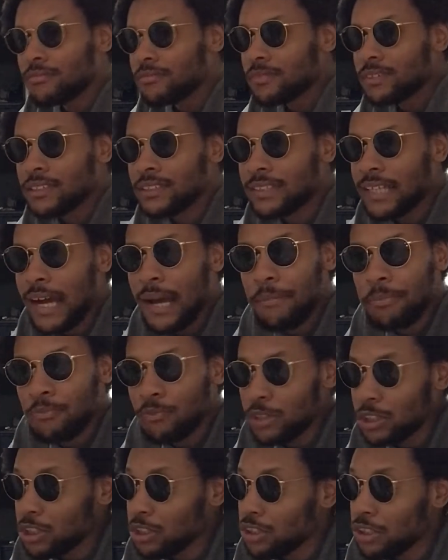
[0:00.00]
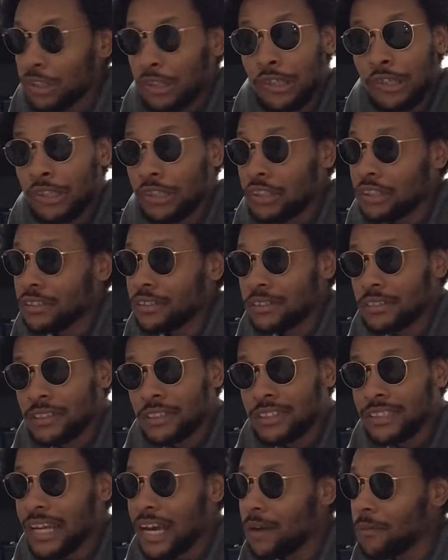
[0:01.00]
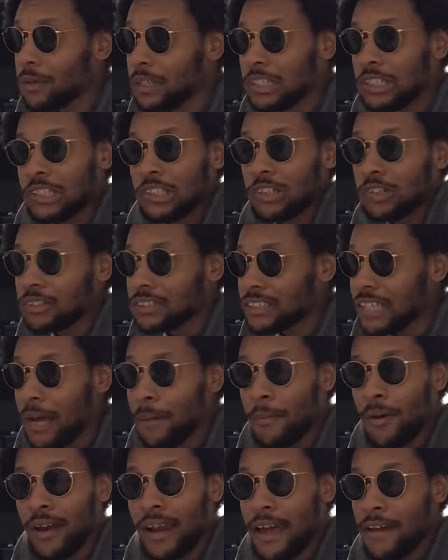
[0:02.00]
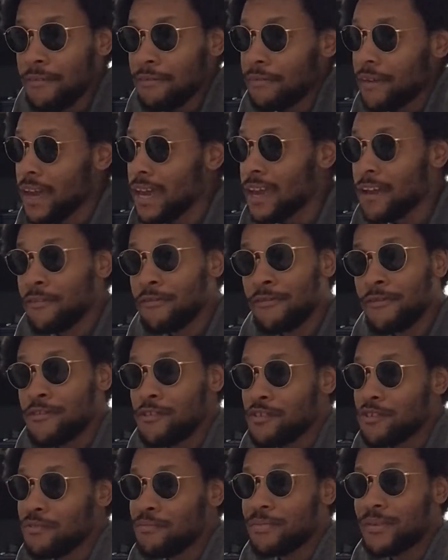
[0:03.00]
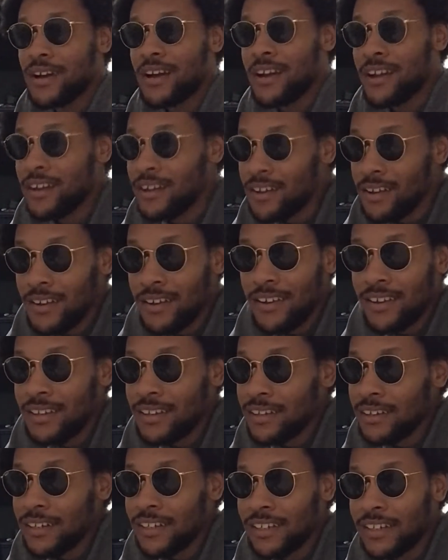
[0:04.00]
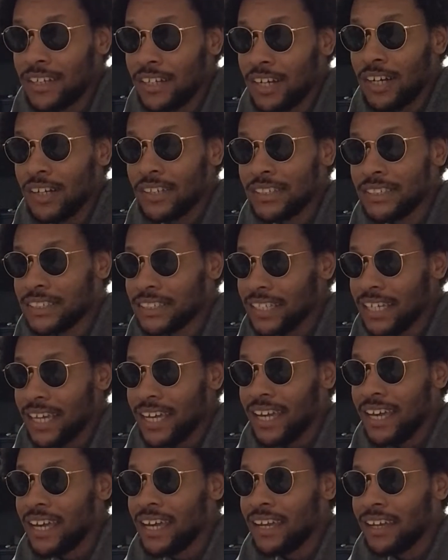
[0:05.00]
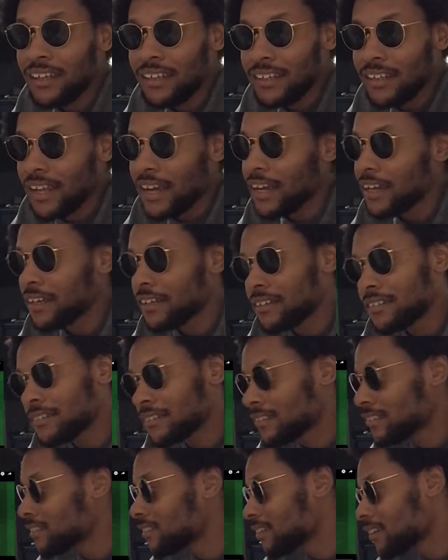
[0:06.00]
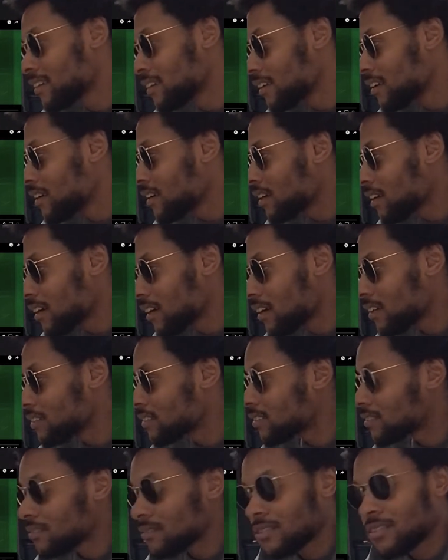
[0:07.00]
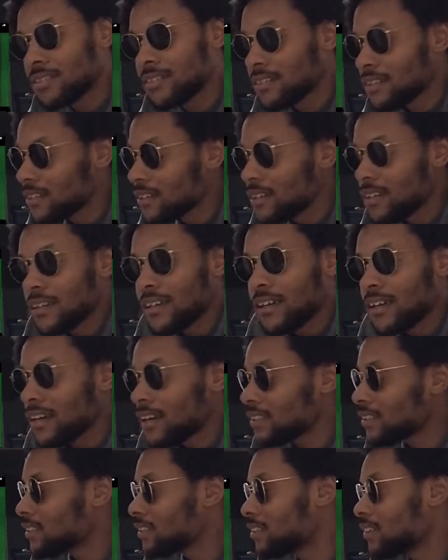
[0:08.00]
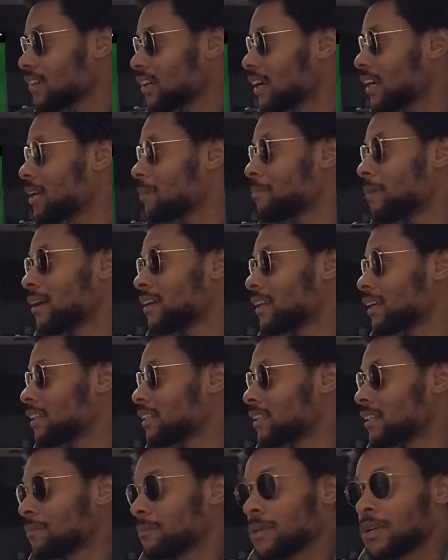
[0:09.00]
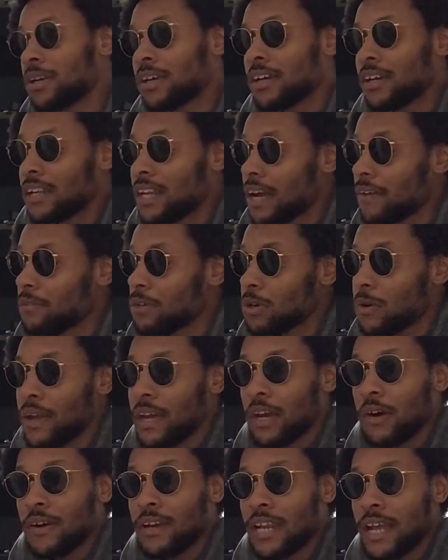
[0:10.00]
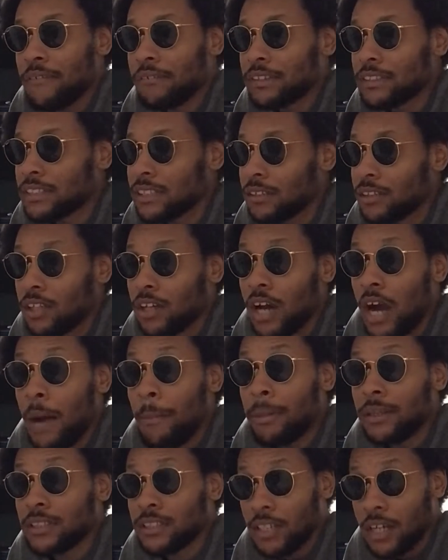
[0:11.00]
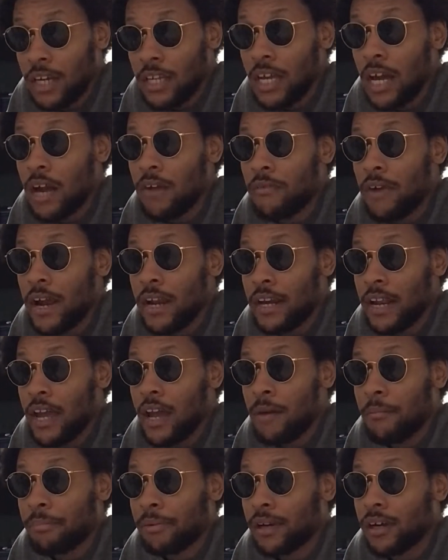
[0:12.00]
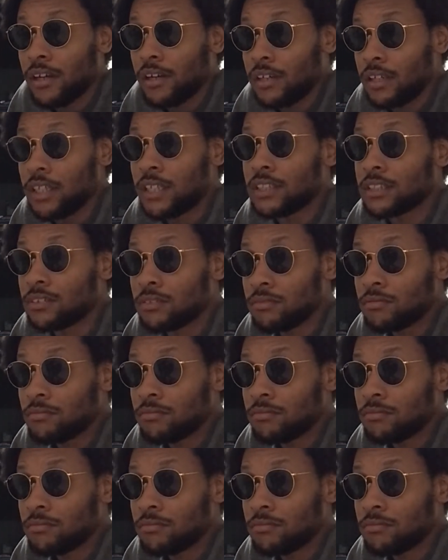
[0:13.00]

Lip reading: Stop what you doing. Stop all that faking for real, bro. You what I'm saying? Like, because I just don't get about that shit. But you can never, you ain't going to never see. Look, I'm going to tell y'all right now, bro. Listen.